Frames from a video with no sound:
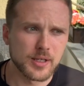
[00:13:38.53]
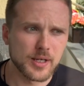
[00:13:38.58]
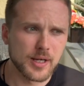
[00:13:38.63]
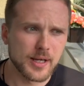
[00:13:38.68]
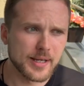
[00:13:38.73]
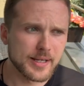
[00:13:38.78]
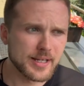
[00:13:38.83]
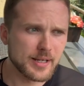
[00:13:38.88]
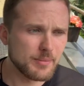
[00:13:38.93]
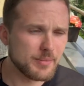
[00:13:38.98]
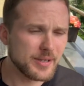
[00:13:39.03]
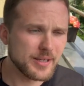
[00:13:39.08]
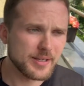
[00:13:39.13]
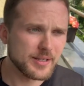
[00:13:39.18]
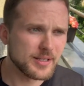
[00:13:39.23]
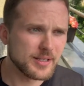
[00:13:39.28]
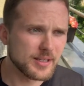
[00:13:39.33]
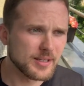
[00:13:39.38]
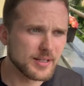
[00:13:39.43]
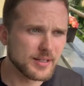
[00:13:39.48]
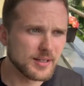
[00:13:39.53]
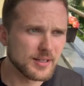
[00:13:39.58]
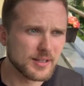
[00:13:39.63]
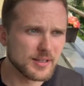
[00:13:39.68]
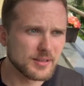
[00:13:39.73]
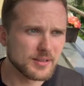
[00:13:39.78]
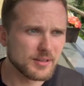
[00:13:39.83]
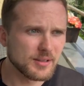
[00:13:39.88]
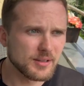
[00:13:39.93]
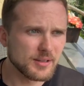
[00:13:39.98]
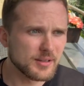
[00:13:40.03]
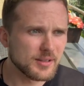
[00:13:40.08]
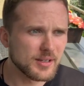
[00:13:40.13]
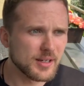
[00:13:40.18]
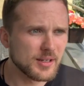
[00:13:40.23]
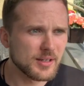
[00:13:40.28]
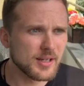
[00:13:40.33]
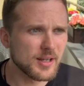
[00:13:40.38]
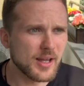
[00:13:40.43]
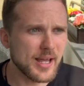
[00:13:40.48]
Uh, it could be
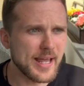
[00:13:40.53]
uh,